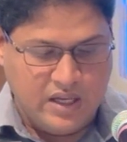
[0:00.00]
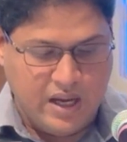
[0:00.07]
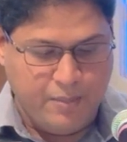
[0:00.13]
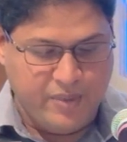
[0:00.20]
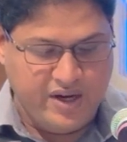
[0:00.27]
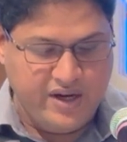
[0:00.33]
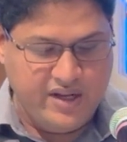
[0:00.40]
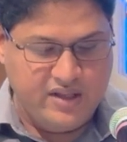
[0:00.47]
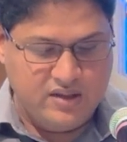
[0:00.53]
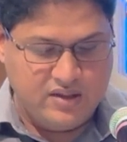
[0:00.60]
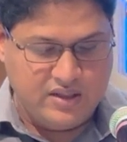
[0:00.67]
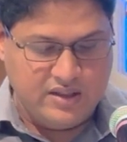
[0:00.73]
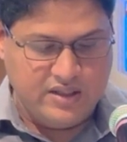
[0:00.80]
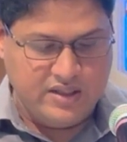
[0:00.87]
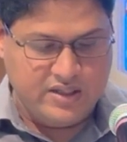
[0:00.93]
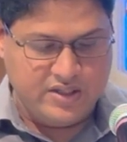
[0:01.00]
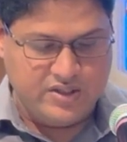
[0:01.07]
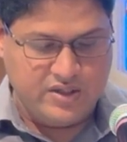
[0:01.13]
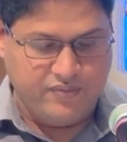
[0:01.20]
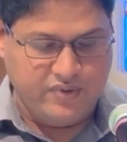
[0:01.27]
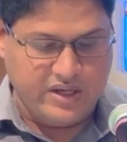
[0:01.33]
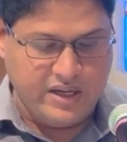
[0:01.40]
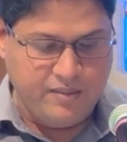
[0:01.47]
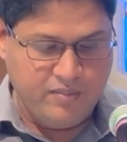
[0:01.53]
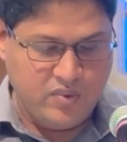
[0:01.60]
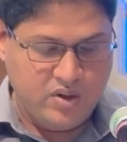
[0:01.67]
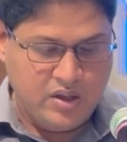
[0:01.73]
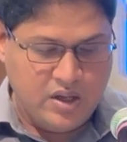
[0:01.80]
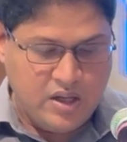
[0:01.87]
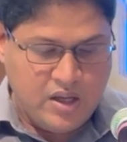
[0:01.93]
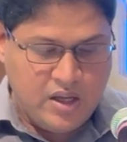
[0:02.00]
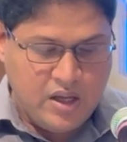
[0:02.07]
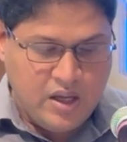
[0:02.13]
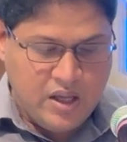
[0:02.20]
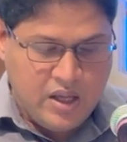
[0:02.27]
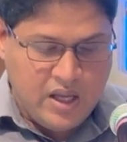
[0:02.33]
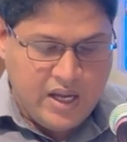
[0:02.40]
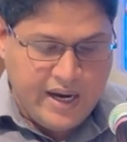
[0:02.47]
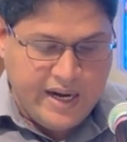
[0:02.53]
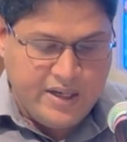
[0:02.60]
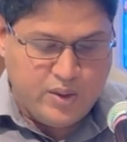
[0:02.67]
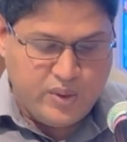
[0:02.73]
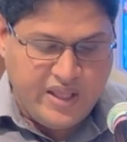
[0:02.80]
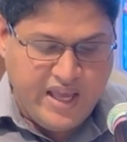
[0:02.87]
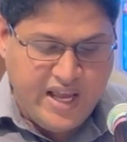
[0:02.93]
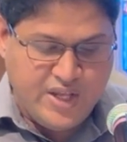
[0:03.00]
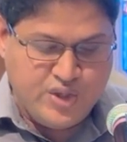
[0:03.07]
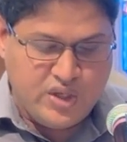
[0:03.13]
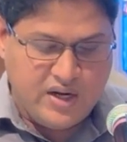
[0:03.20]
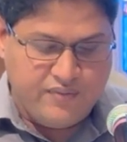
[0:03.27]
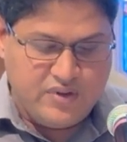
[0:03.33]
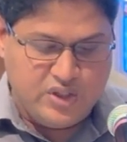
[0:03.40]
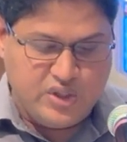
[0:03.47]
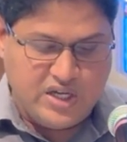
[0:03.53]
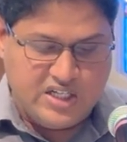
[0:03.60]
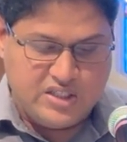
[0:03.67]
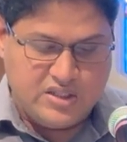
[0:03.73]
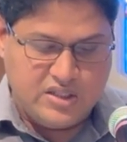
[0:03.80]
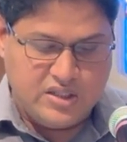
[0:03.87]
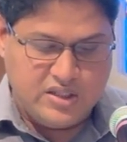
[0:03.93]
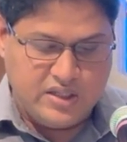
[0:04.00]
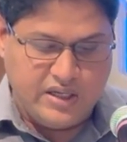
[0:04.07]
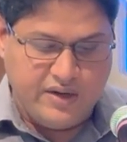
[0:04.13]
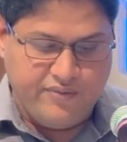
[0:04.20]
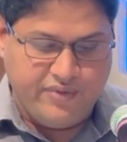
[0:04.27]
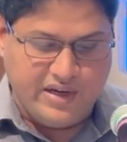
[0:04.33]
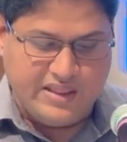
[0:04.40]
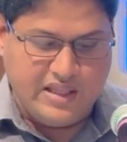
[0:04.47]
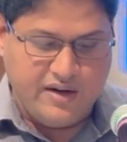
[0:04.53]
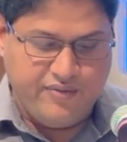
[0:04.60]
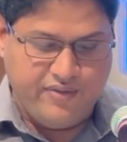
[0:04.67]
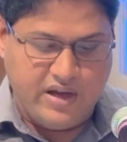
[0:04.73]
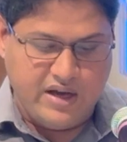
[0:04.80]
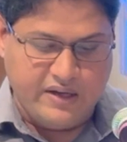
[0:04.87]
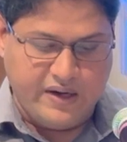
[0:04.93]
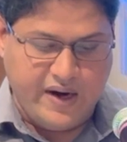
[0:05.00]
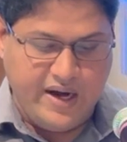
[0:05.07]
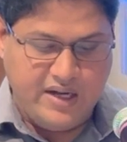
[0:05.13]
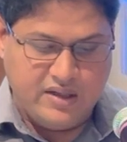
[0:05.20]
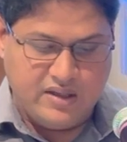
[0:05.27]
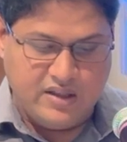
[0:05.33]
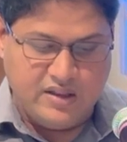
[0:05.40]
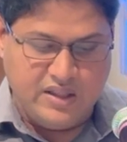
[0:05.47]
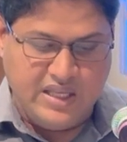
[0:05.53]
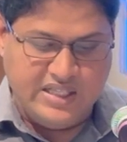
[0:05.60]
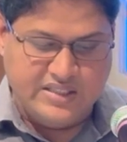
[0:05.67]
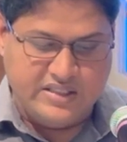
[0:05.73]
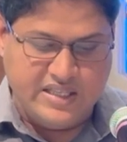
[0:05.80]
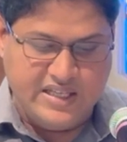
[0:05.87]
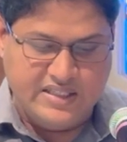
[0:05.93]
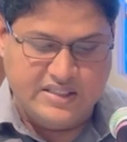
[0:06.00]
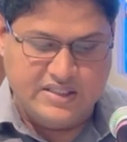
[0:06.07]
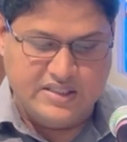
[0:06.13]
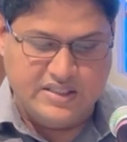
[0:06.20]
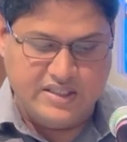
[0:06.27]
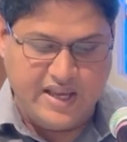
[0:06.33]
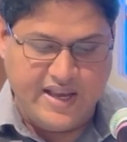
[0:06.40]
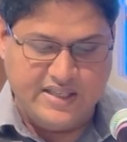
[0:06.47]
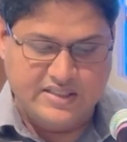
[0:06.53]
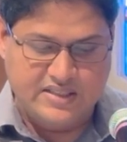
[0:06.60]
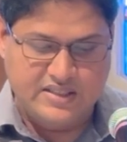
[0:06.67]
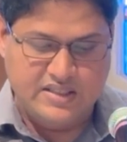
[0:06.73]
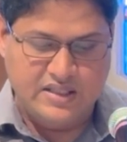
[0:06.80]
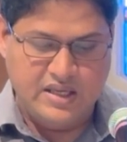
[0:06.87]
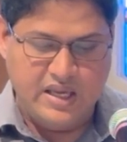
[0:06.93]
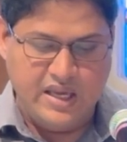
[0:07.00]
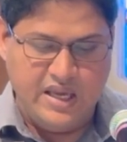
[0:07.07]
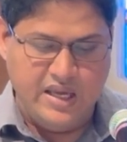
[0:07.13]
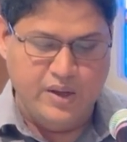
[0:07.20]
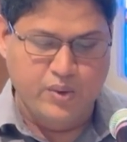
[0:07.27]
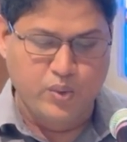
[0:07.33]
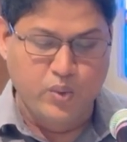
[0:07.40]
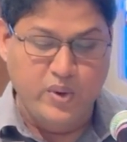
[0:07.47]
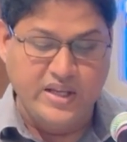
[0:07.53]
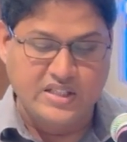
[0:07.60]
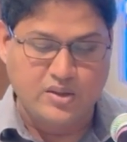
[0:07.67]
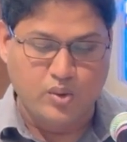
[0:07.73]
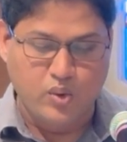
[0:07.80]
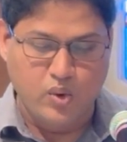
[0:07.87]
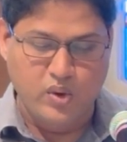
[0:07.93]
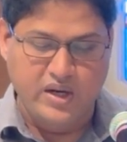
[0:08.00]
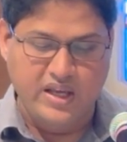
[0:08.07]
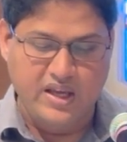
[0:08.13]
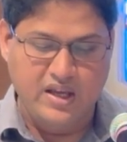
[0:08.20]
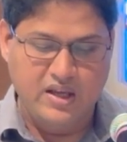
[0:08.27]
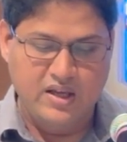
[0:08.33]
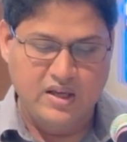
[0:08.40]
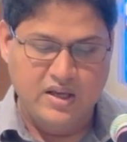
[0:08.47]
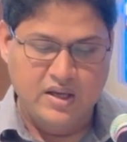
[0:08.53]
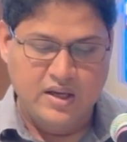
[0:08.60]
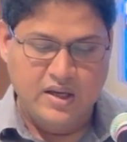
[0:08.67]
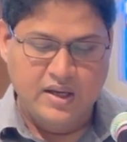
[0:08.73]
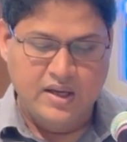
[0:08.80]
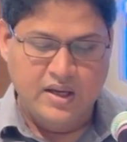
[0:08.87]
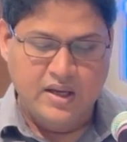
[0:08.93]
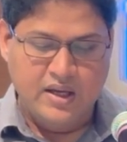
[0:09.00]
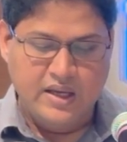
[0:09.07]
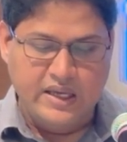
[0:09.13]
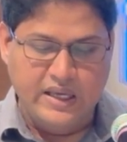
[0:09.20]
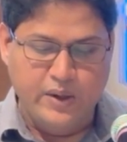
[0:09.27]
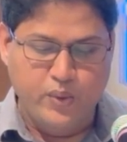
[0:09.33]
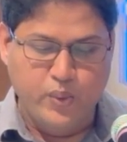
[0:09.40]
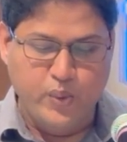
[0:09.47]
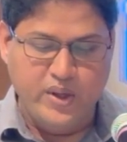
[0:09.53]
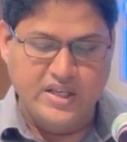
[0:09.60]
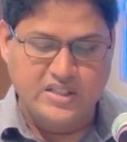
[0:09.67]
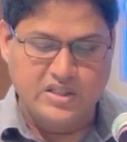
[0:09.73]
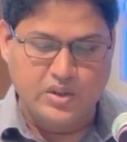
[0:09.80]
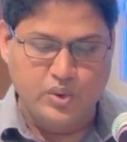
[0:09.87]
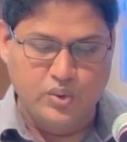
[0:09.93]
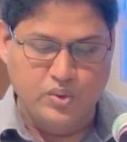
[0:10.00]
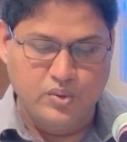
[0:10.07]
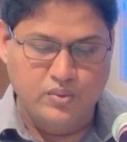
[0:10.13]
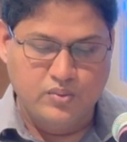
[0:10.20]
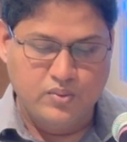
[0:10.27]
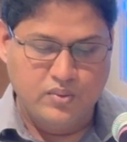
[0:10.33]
I'm reading in the interest of time. And to the angel of the church in Philadelphia write, these things says he who is holy, he who is true,